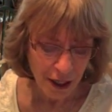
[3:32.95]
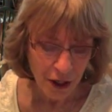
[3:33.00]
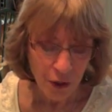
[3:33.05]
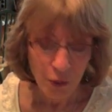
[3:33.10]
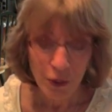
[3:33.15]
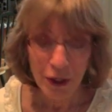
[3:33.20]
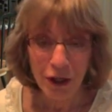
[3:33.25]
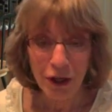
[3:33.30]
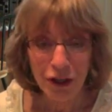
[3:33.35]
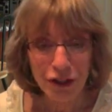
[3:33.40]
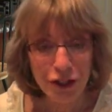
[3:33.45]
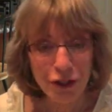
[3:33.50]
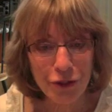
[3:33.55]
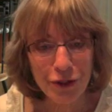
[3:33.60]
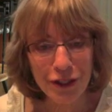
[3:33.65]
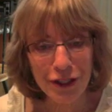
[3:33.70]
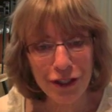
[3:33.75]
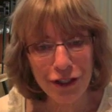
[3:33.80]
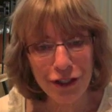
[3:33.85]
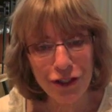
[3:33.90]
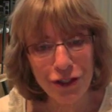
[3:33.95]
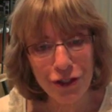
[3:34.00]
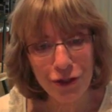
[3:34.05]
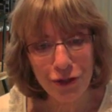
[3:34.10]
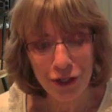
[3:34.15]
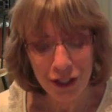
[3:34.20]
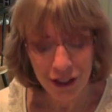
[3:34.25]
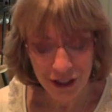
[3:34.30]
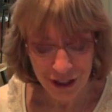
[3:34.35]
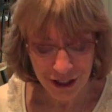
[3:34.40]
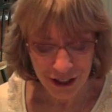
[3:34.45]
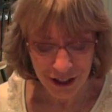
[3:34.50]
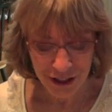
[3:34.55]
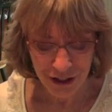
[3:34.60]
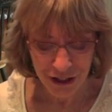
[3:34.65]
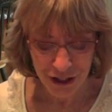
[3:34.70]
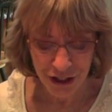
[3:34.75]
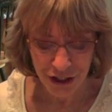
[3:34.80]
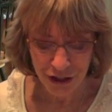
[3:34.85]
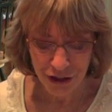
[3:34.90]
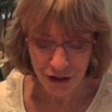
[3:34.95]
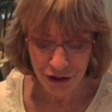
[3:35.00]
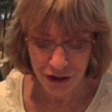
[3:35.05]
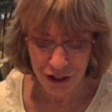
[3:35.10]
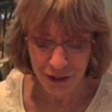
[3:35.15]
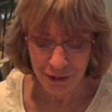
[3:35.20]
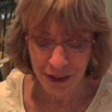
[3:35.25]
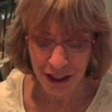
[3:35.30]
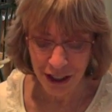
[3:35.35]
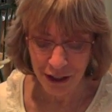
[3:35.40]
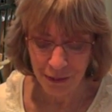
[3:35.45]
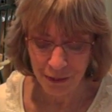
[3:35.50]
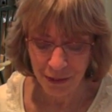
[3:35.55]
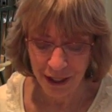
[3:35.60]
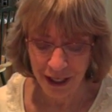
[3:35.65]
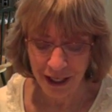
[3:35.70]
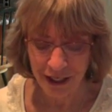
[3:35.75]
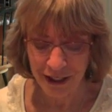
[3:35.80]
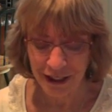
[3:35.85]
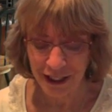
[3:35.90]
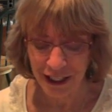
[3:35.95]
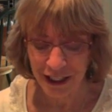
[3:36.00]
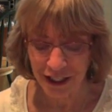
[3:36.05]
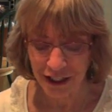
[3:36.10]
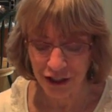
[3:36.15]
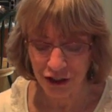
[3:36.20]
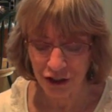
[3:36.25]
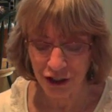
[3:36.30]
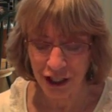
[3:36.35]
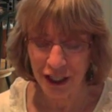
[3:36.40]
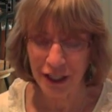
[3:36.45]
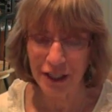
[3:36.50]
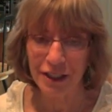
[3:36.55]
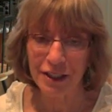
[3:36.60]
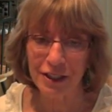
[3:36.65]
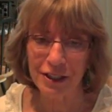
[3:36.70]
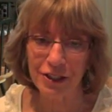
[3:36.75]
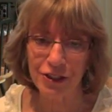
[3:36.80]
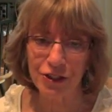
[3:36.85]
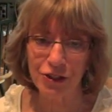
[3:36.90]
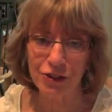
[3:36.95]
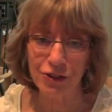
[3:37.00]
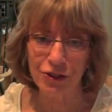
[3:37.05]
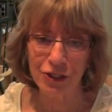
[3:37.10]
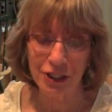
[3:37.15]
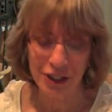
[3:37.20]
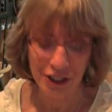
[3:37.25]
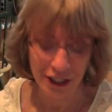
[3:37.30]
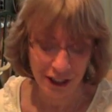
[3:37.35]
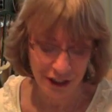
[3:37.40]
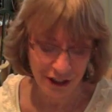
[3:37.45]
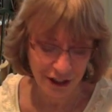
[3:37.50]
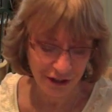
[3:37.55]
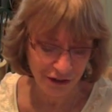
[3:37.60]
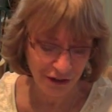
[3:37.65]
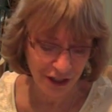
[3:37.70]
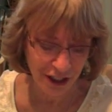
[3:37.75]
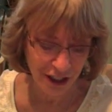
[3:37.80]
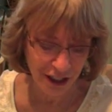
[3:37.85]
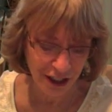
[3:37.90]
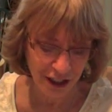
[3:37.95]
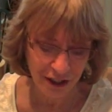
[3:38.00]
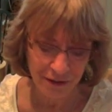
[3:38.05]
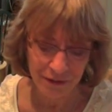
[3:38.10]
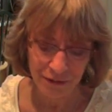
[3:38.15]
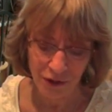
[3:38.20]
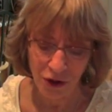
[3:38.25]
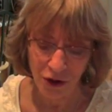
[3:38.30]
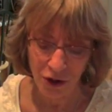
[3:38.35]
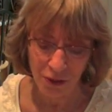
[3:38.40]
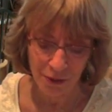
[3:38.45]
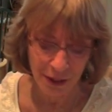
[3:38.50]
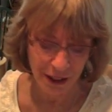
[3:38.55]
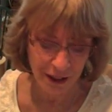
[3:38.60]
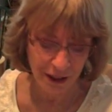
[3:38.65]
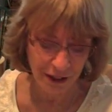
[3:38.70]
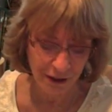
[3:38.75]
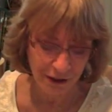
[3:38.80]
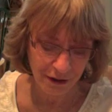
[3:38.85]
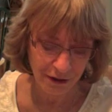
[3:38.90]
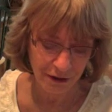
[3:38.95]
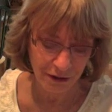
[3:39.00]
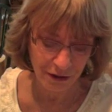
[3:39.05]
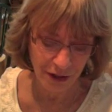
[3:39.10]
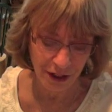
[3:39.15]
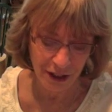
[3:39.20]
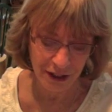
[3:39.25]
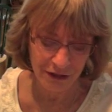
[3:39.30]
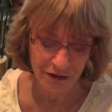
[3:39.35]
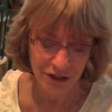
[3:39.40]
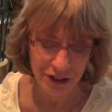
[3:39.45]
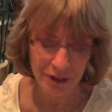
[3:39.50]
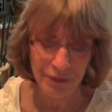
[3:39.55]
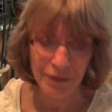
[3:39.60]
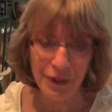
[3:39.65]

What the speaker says: We also in this unit consider some of the impact that internet and digital connectivity are making on our lives.